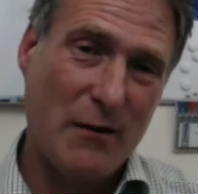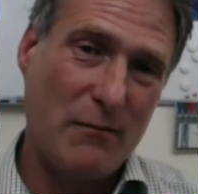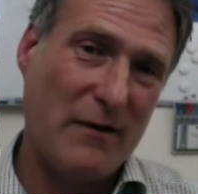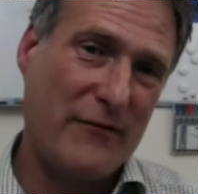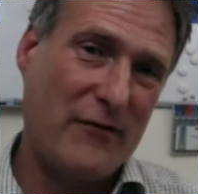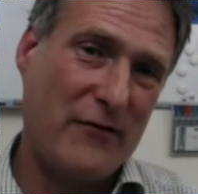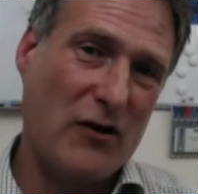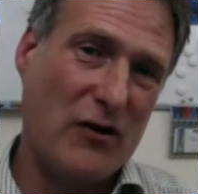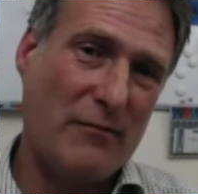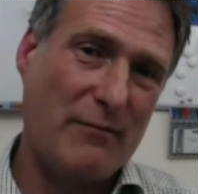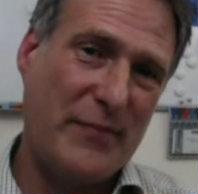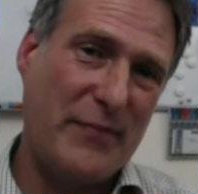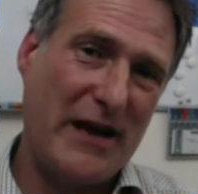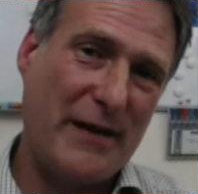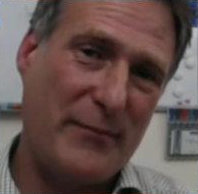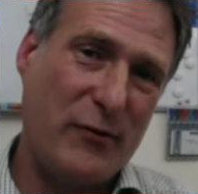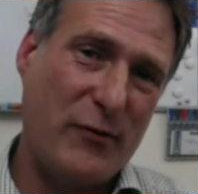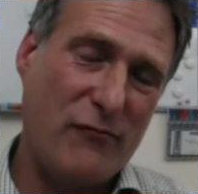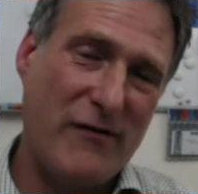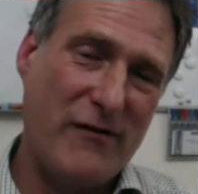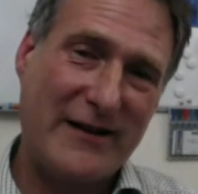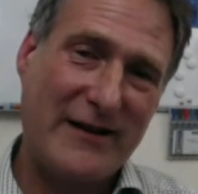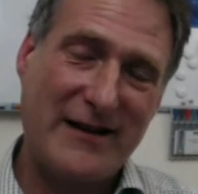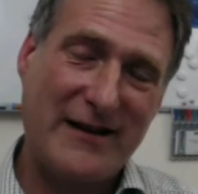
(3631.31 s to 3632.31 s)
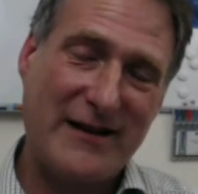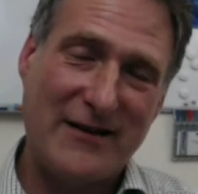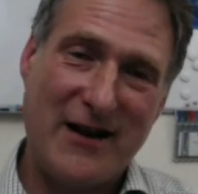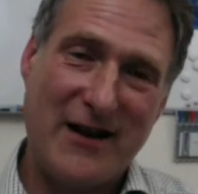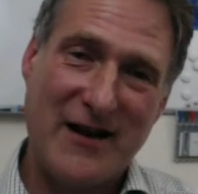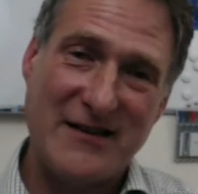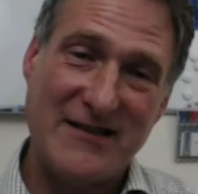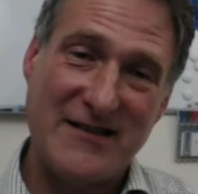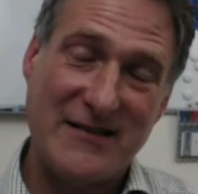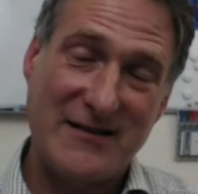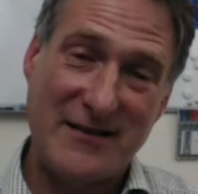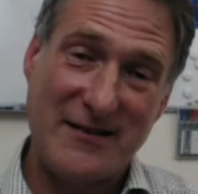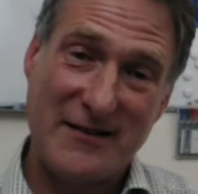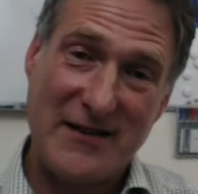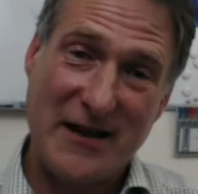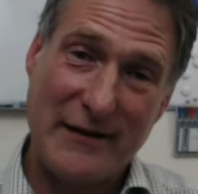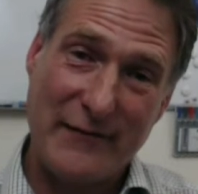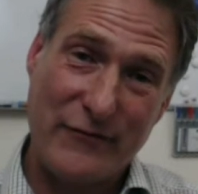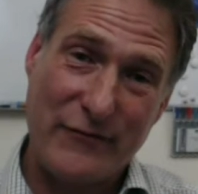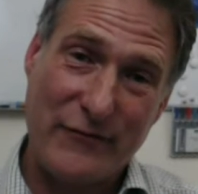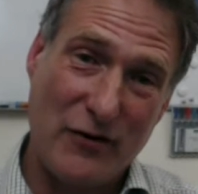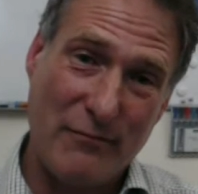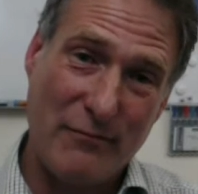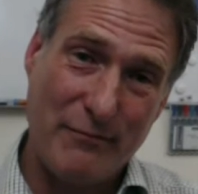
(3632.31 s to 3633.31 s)
we've got people recognising that
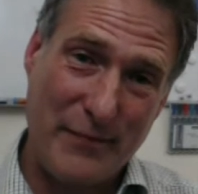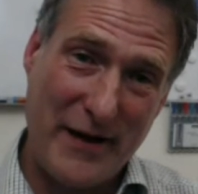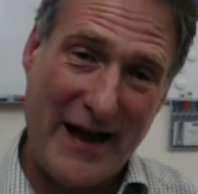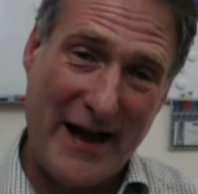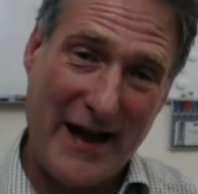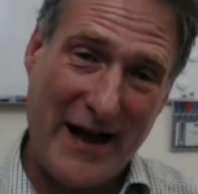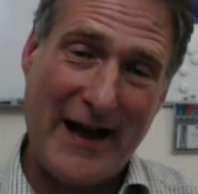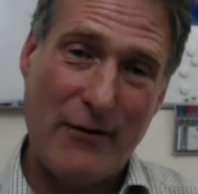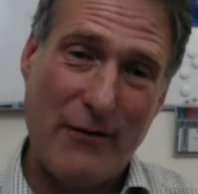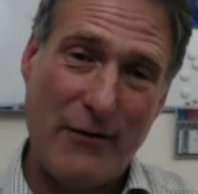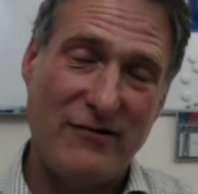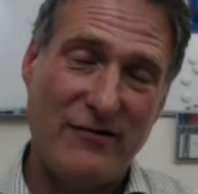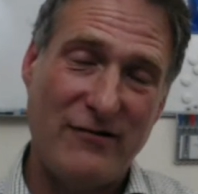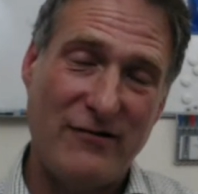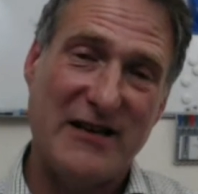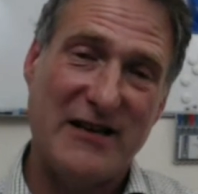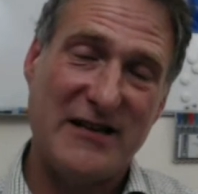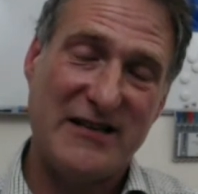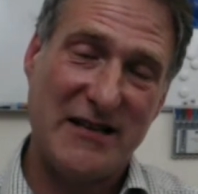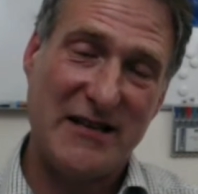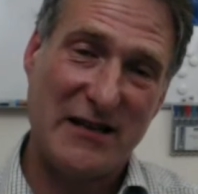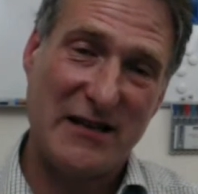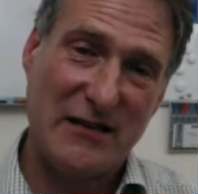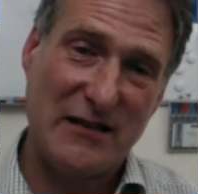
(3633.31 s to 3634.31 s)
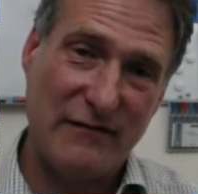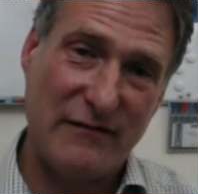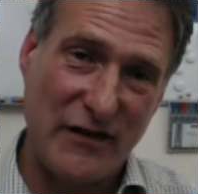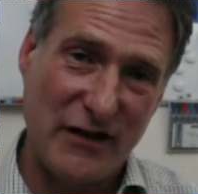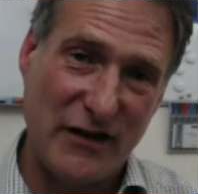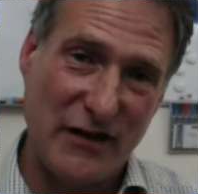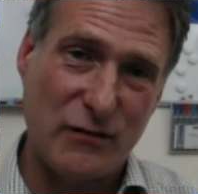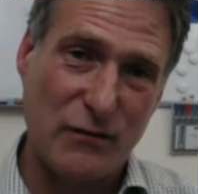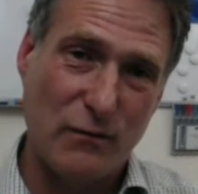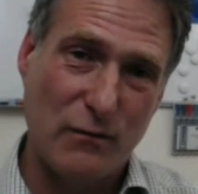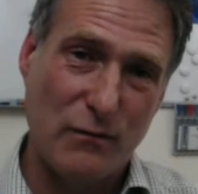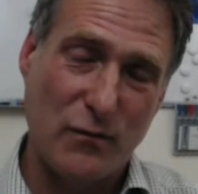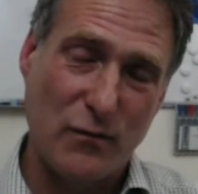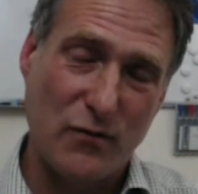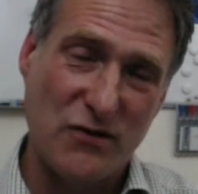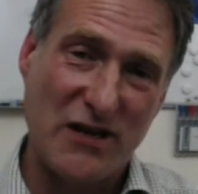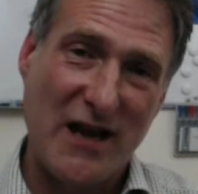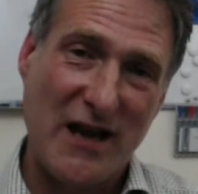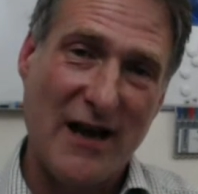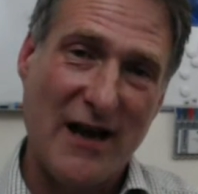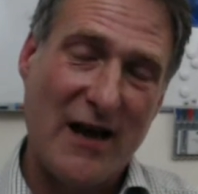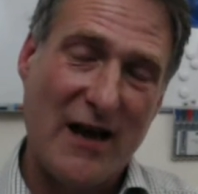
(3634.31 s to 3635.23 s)
they've got power as individuals,